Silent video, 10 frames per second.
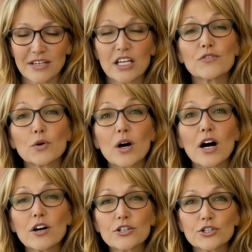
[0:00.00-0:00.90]
If you are
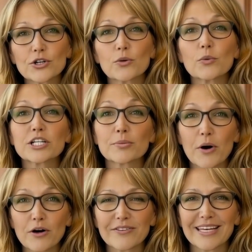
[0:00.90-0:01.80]
unsure which
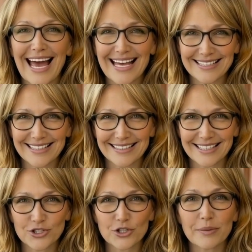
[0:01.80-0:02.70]
part of the casket
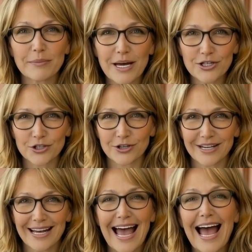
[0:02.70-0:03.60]
lid should be measured,
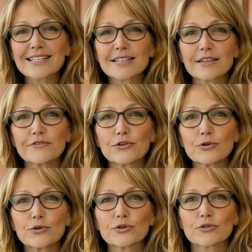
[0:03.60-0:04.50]
ask the
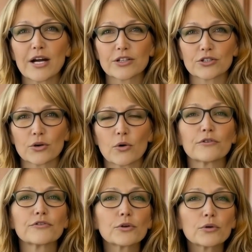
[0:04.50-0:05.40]
funeral director or
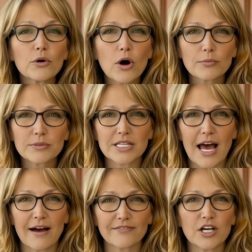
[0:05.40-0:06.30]
funeral home
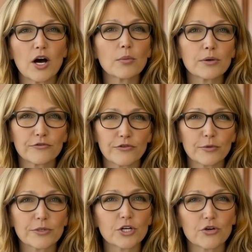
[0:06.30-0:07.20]
staff to help
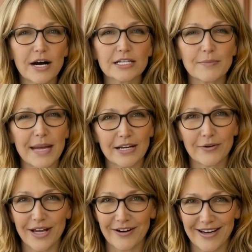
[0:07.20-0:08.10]
confirm the correct panel
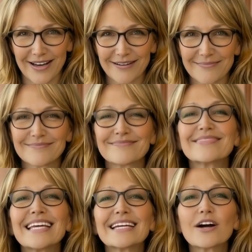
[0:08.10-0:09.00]
area.
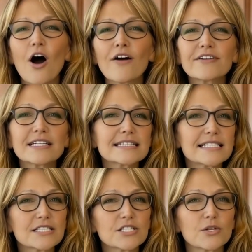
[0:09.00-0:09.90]
They can often
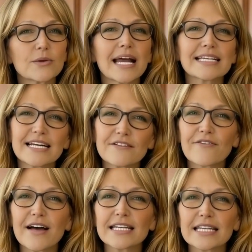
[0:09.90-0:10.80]
assist you in
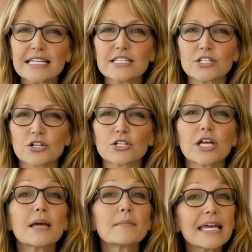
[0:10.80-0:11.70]
identifying the insert
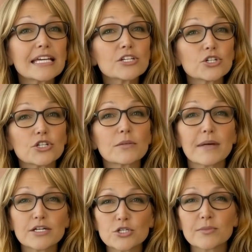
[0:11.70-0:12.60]
and making sure the
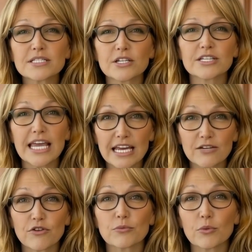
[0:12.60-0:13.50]
measurements are taken
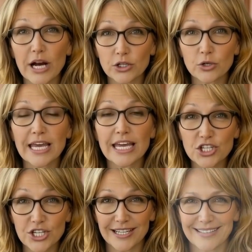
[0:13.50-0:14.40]
from the right
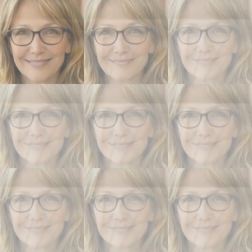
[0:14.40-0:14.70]
location.